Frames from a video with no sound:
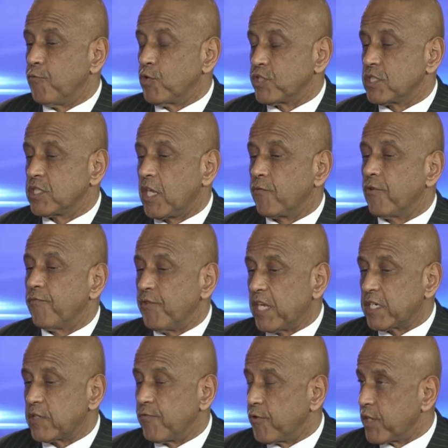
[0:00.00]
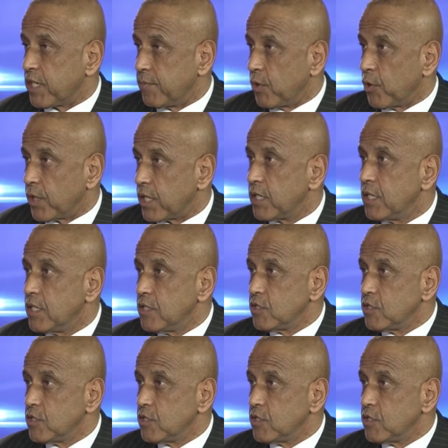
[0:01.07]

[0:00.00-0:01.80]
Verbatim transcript: forces that are reflective of the community.